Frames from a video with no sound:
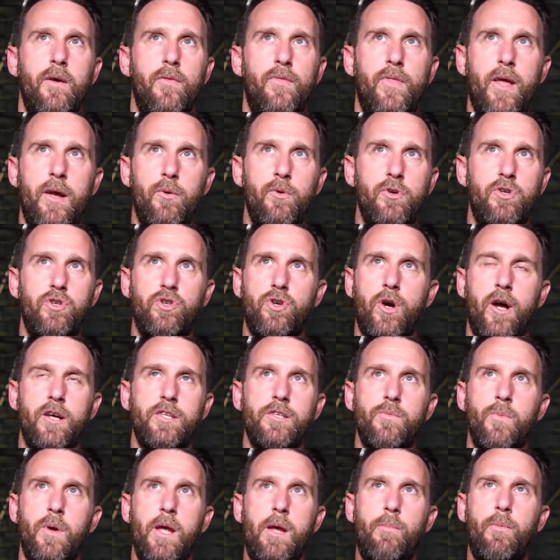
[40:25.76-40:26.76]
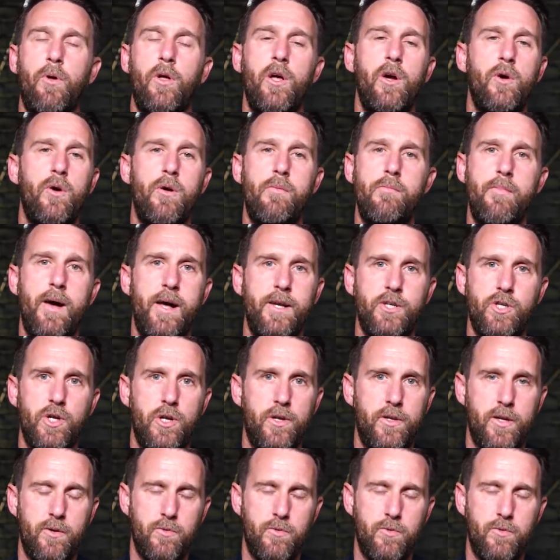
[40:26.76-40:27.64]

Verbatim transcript: they would trust people who are measured.